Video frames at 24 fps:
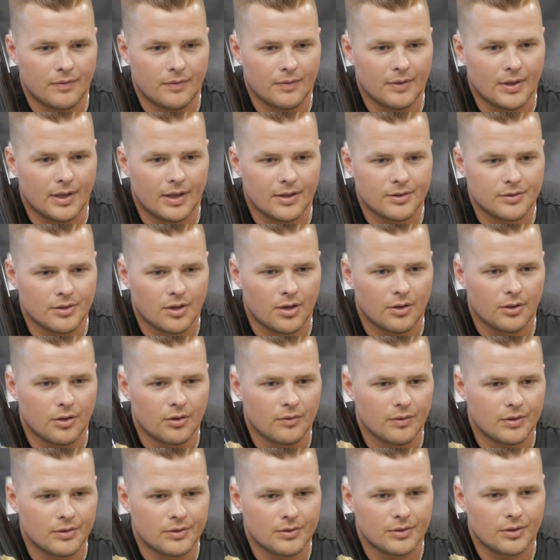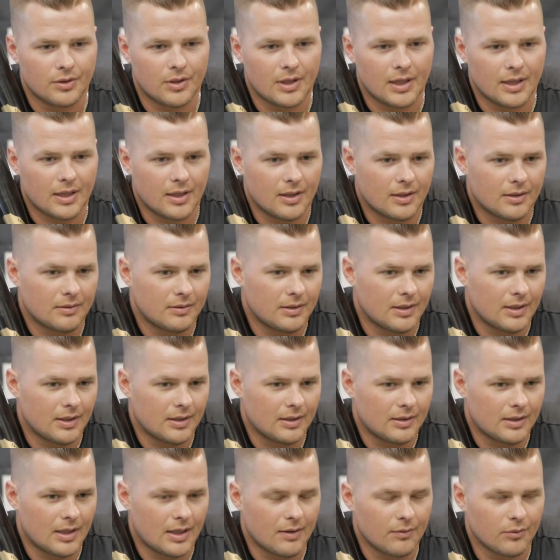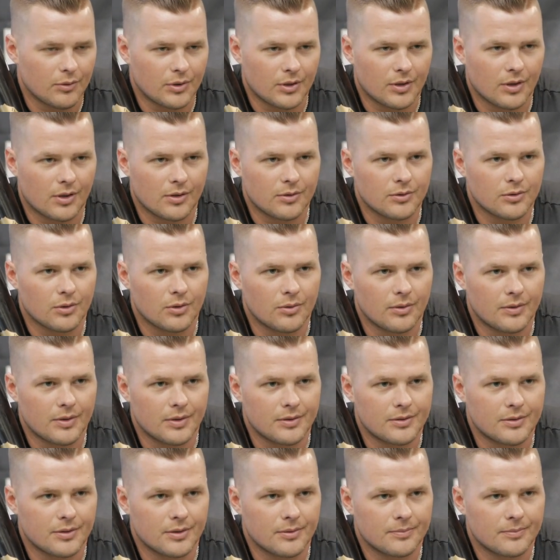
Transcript: I feel like it's all over, so I have really good control with it.